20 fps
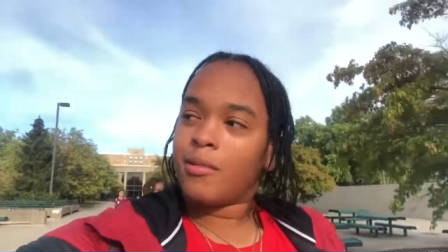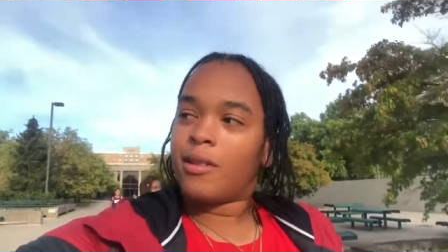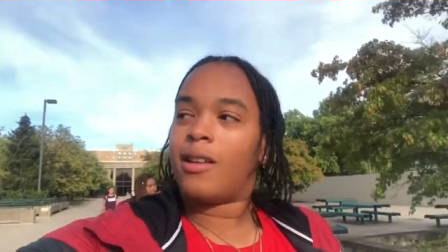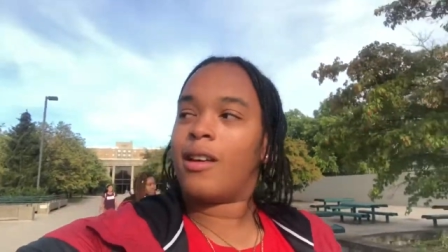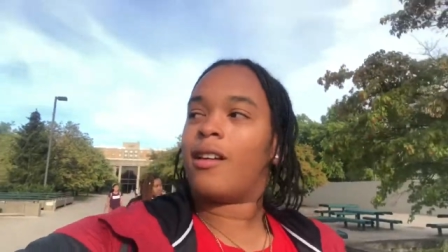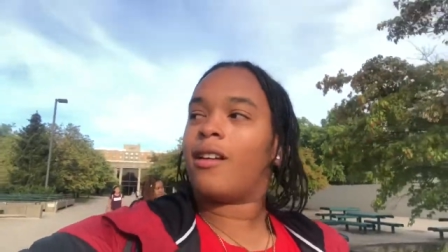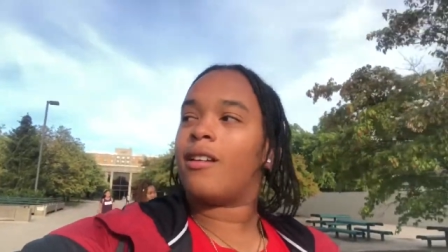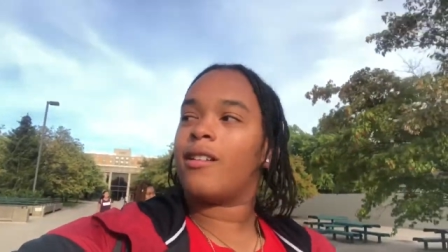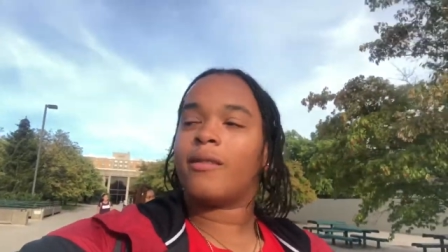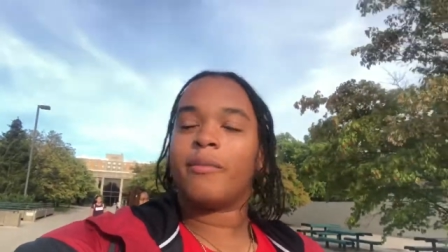
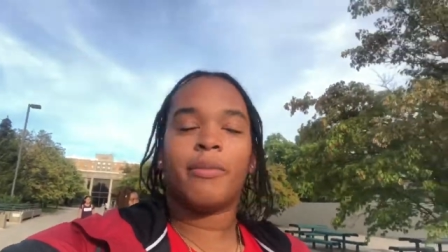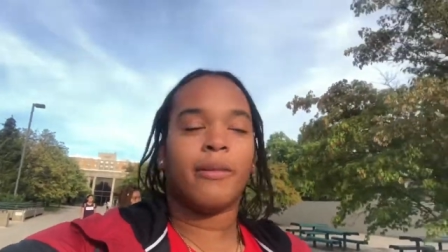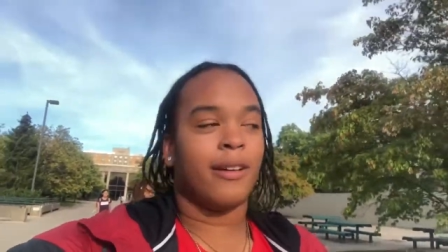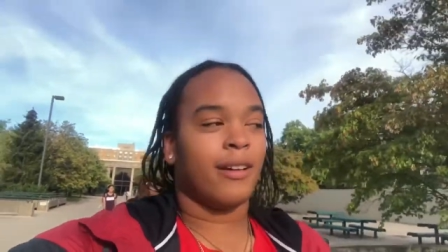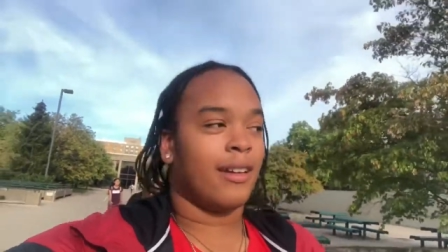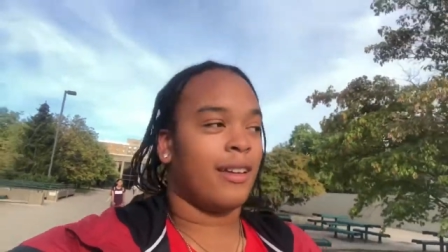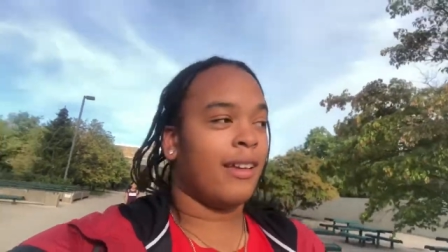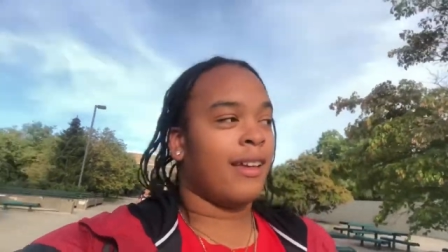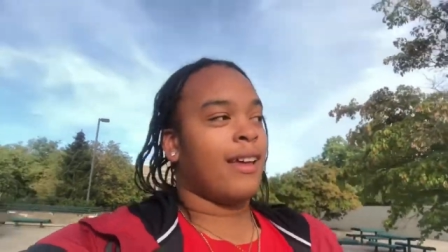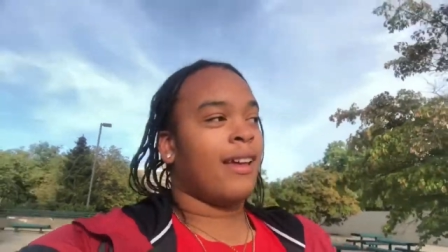good,
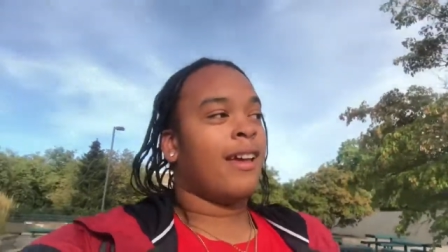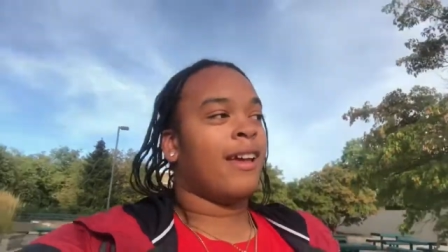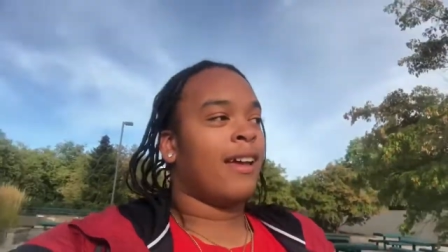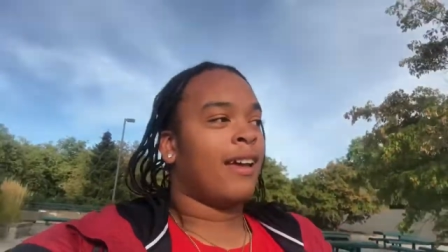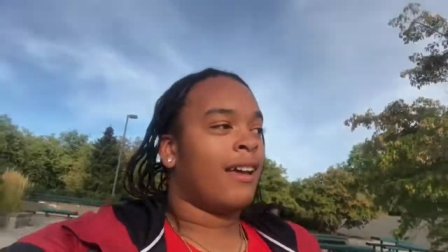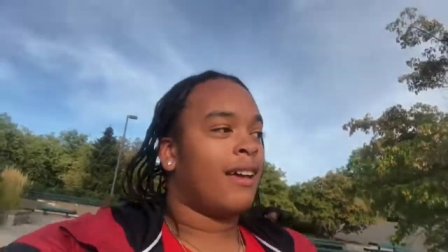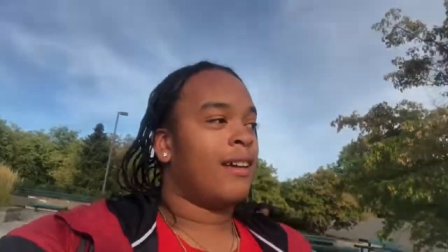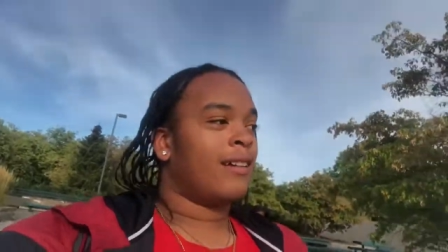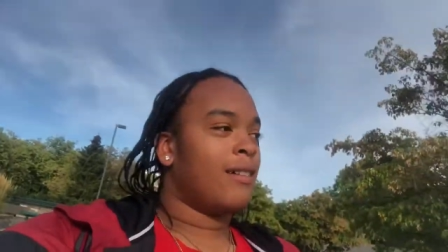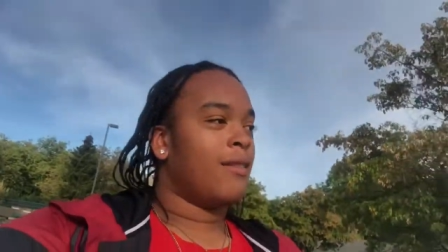but
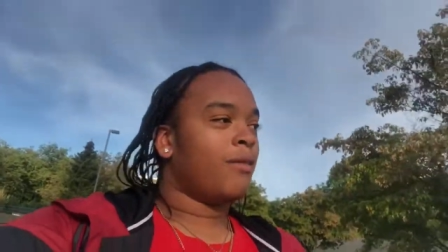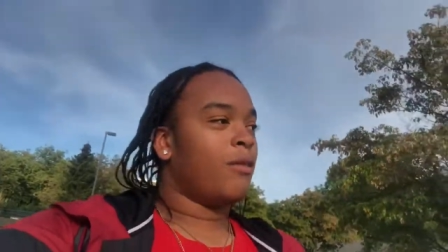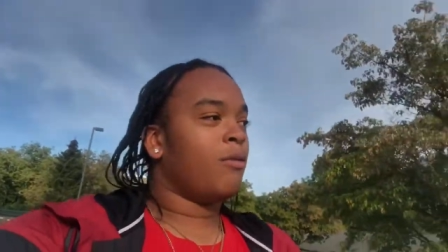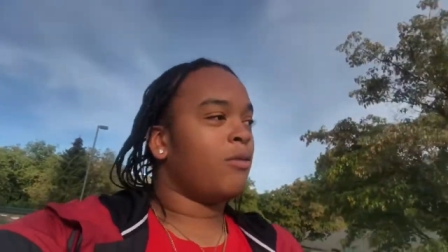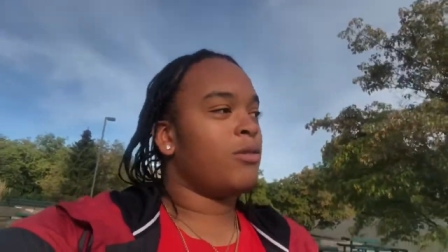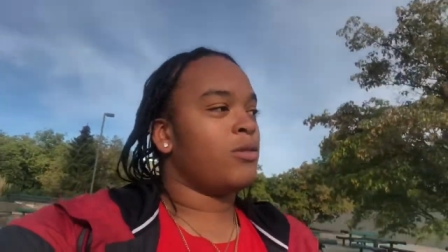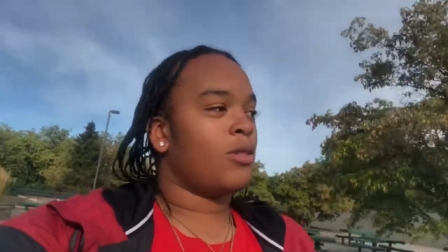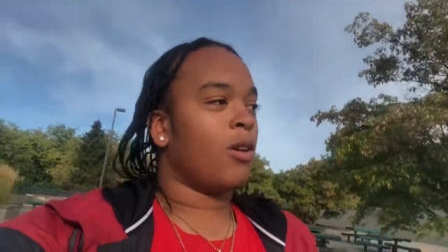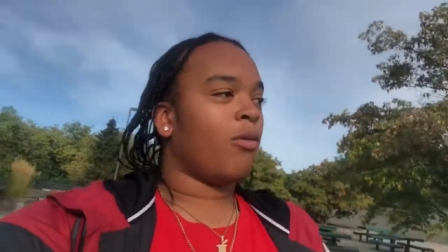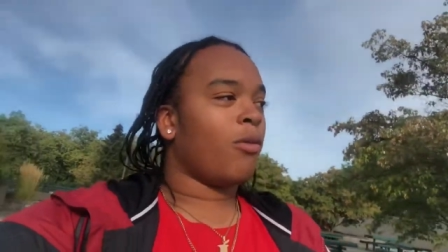we
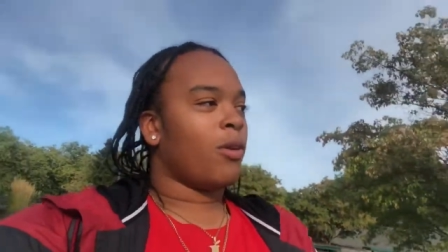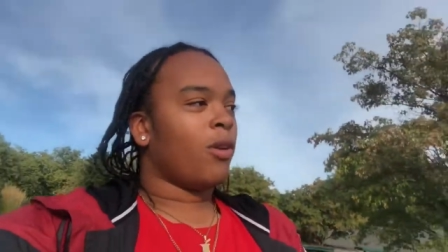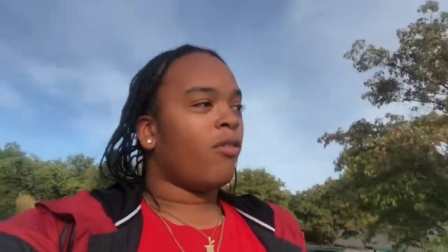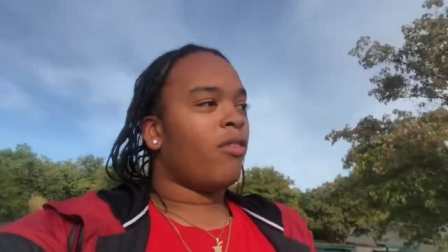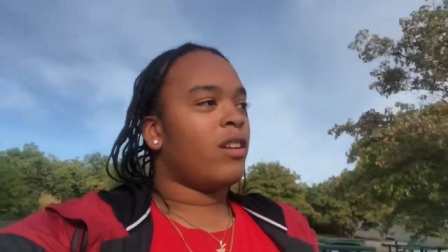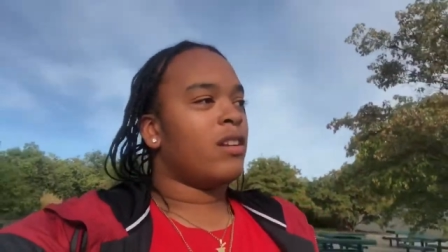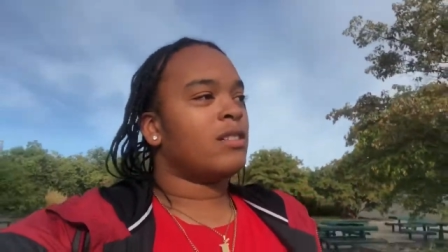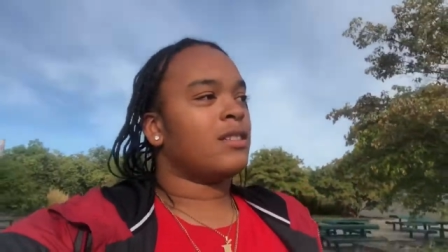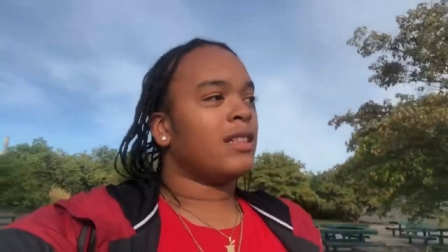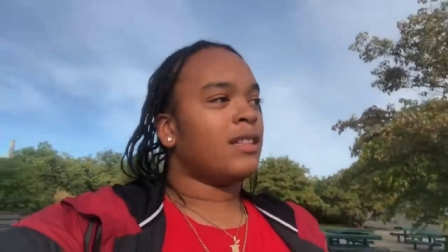was going
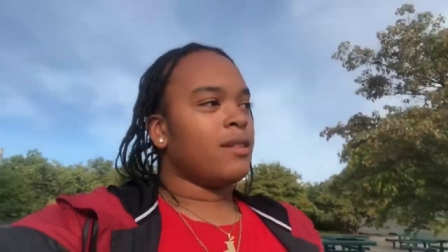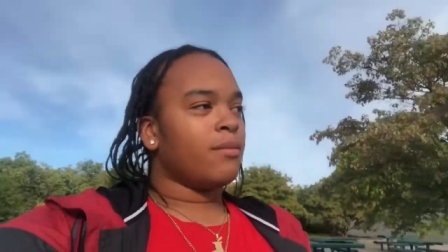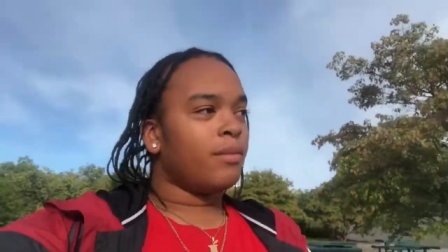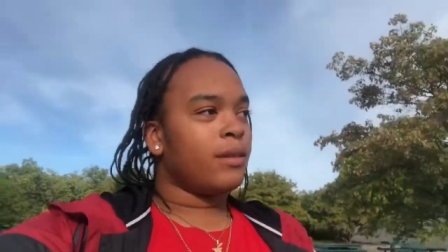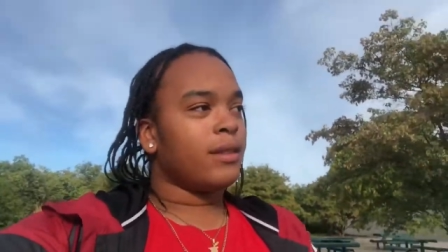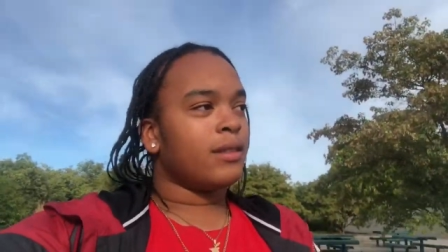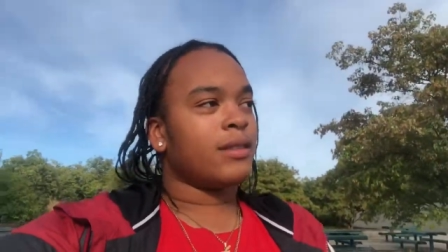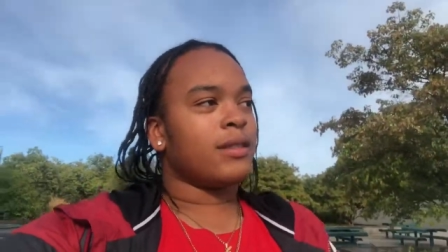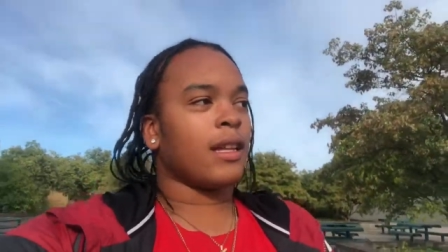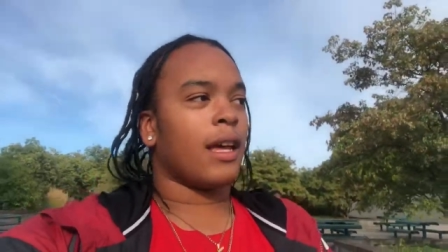over the
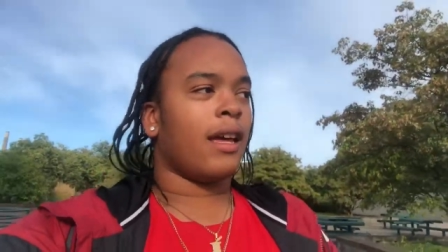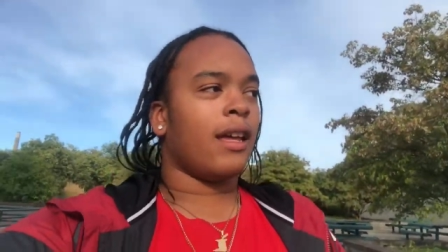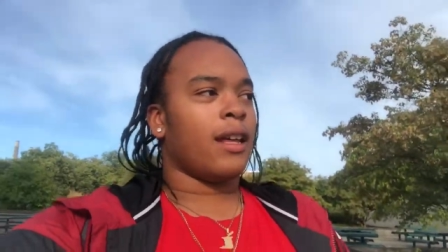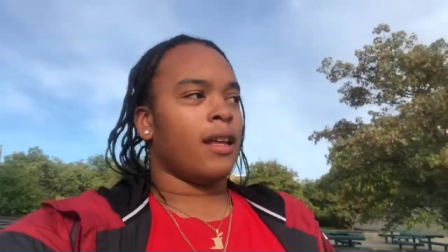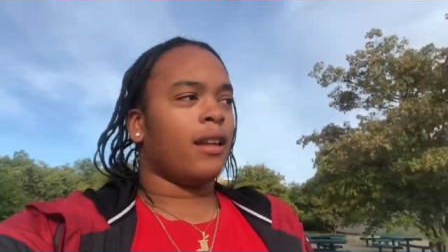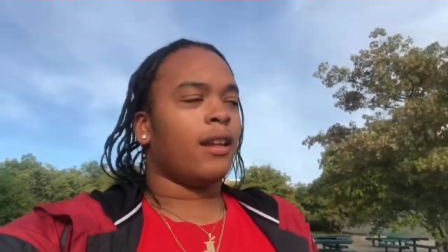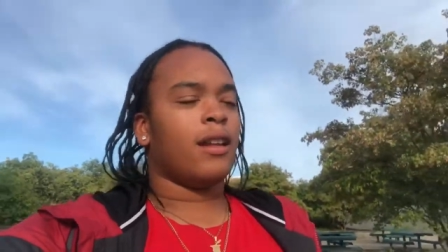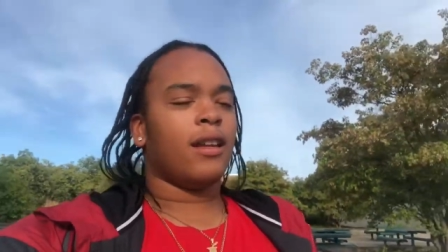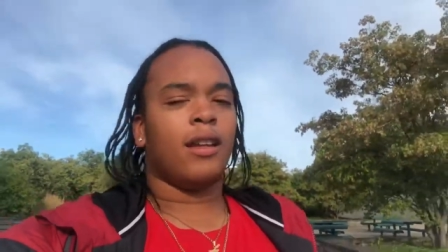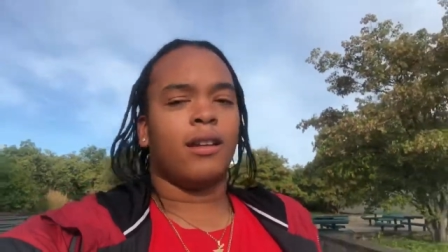syllabus
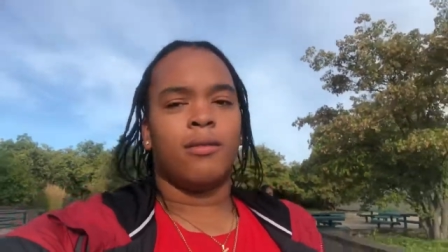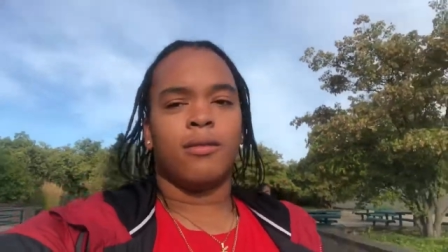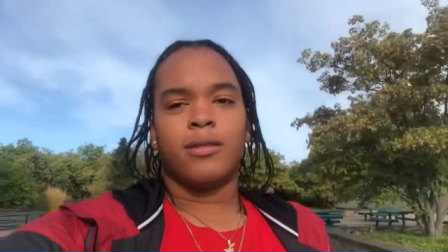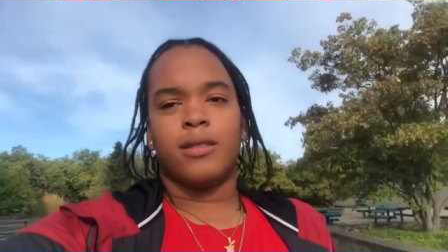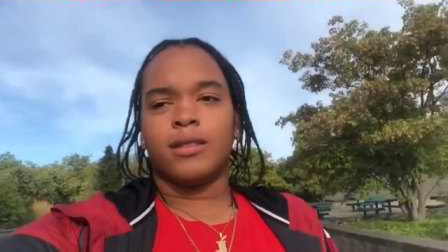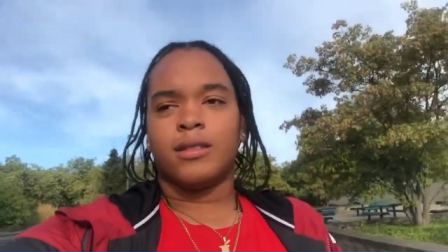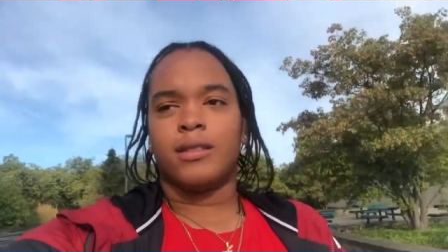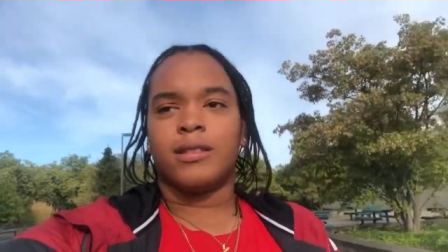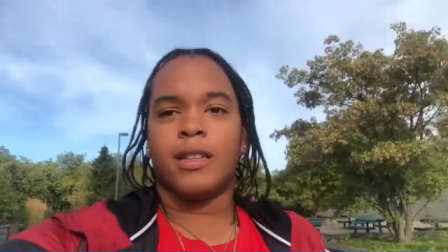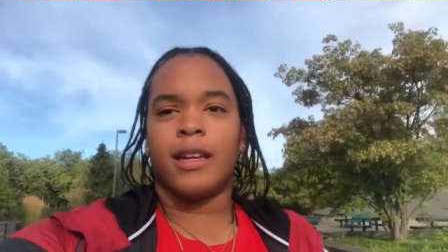and he was